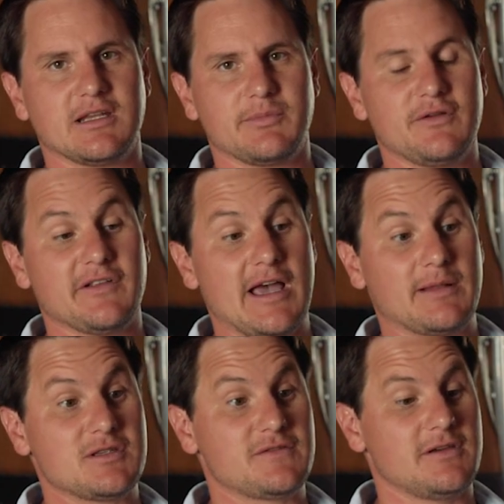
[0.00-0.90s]
in a beautiful
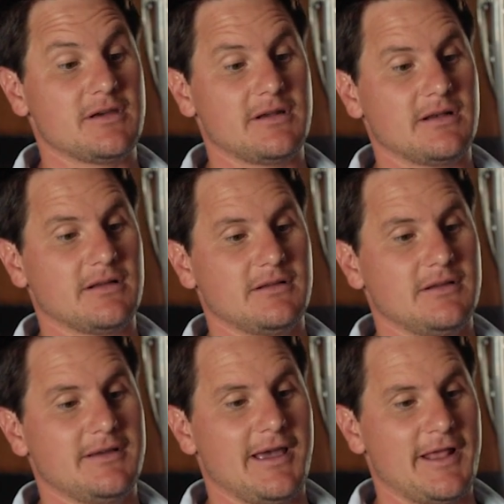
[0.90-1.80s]
atmosphere,
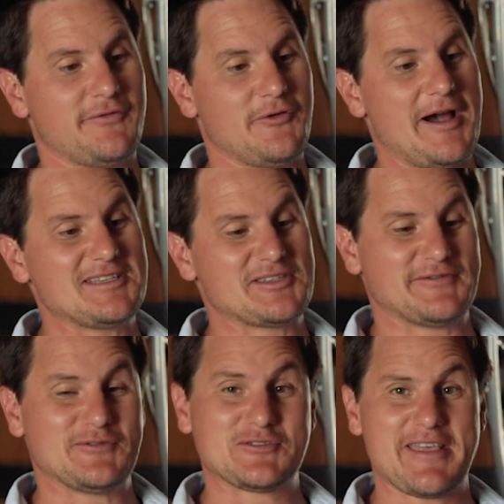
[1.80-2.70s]
and for us
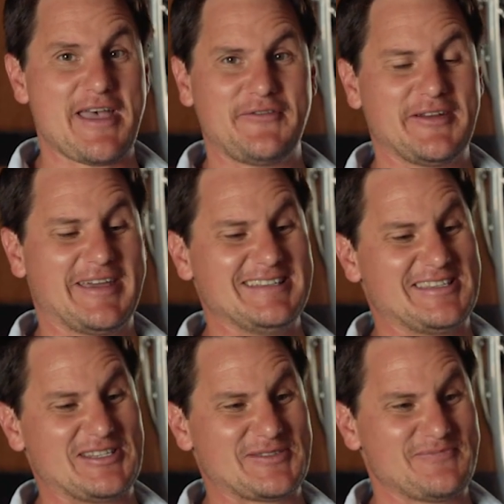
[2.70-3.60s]
and for South
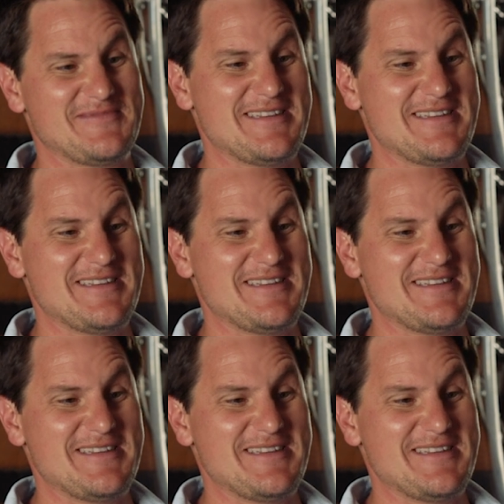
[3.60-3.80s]
Africans, it's